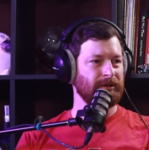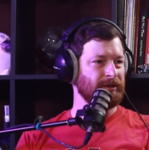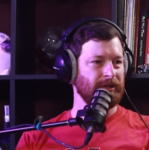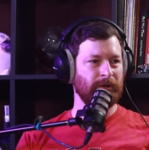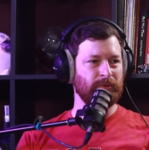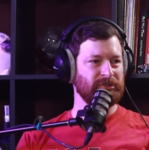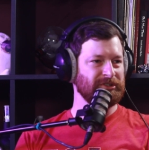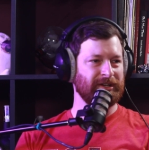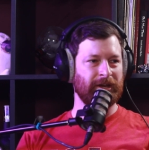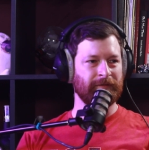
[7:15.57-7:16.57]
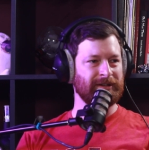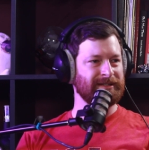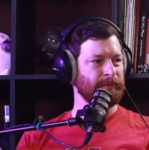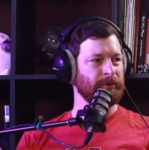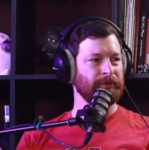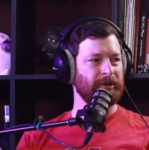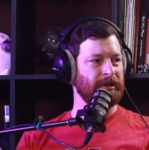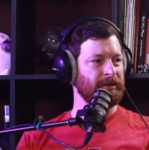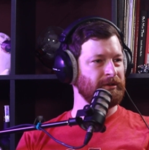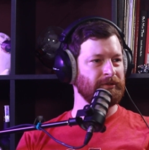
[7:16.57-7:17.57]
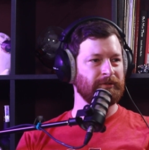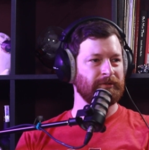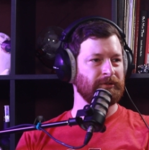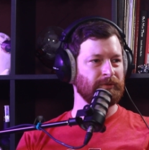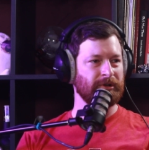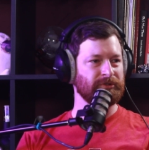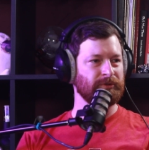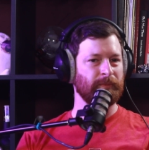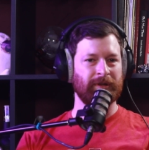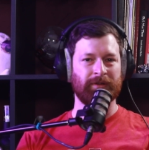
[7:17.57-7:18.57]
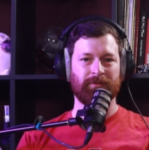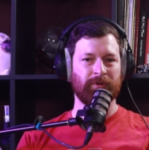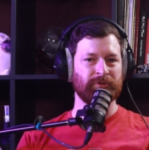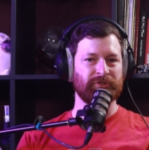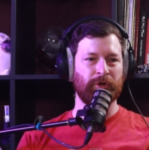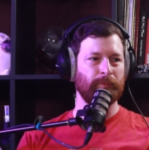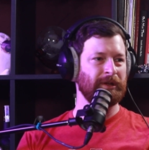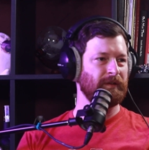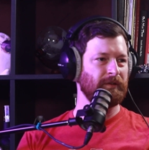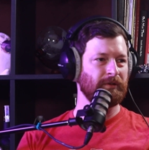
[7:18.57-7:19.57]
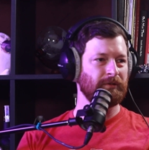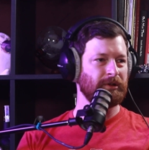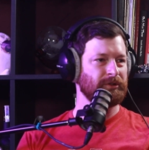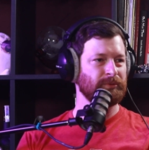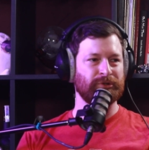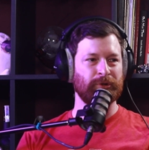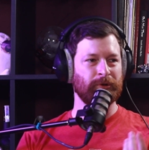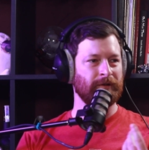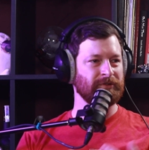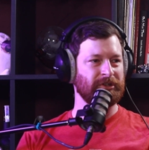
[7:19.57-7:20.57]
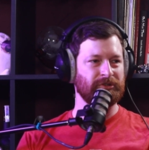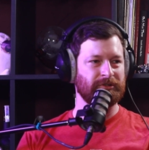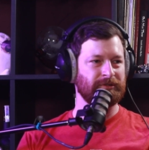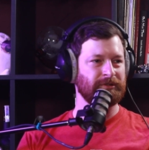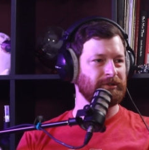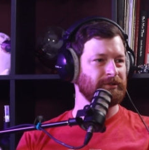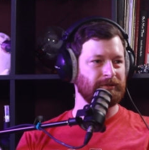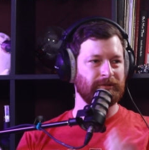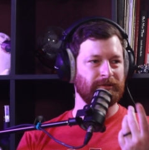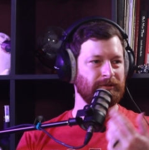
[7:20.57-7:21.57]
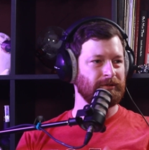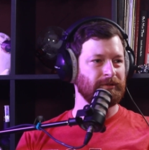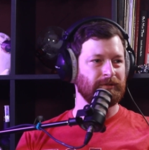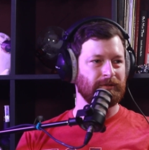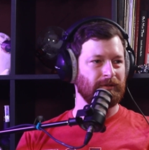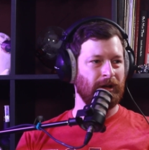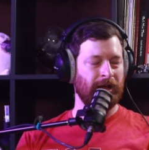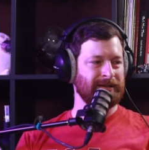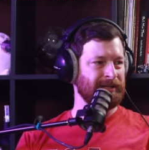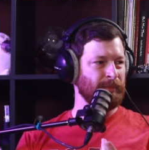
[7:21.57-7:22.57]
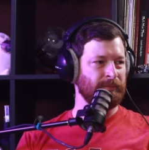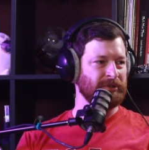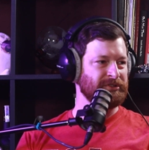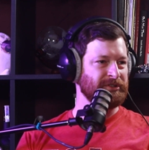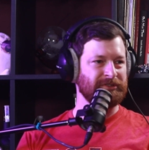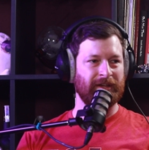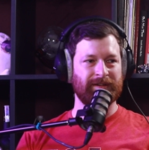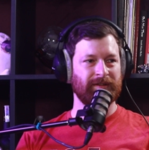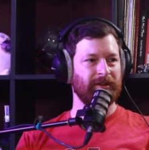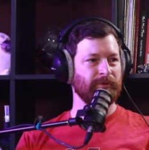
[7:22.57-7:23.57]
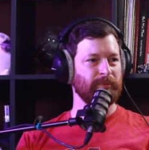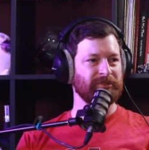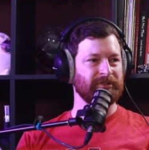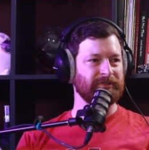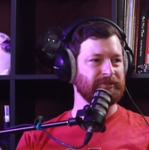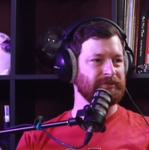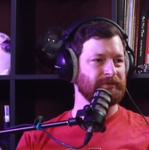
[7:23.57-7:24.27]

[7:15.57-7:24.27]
it was just like every typical day in the in the restroom. It there was no big deal. There was no conversation. I yeah. did my business, they did their business.